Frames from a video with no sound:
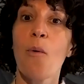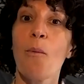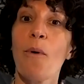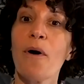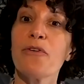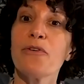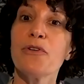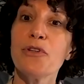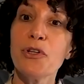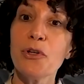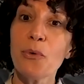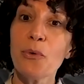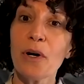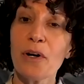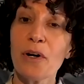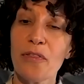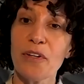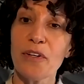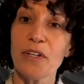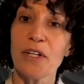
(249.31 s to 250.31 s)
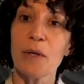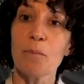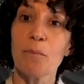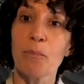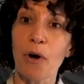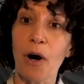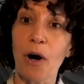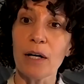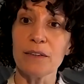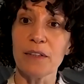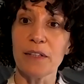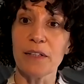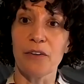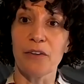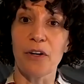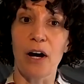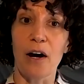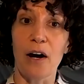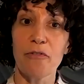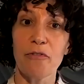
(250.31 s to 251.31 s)
whether you are thinking broadly
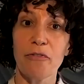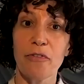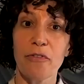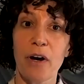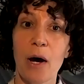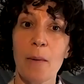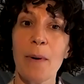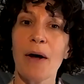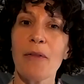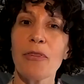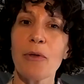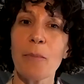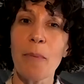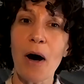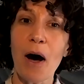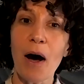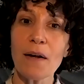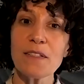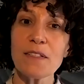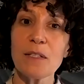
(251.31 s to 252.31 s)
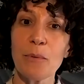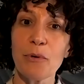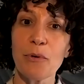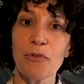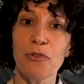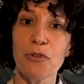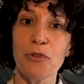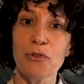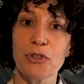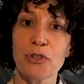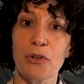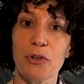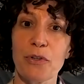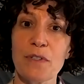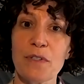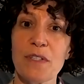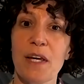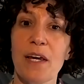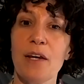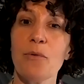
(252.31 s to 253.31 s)
enough about the possible
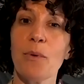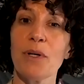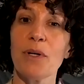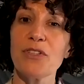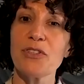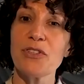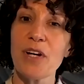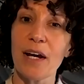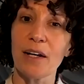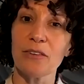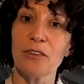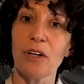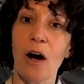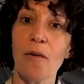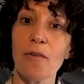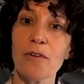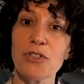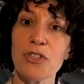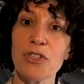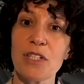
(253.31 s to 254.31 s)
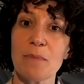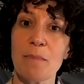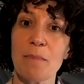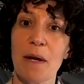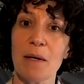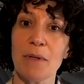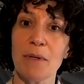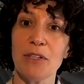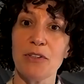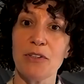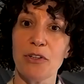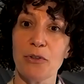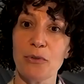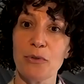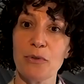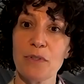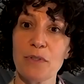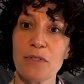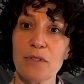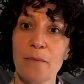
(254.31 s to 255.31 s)
futures in which technologies may be
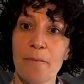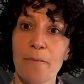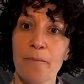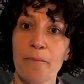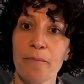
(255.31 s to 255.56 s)
used.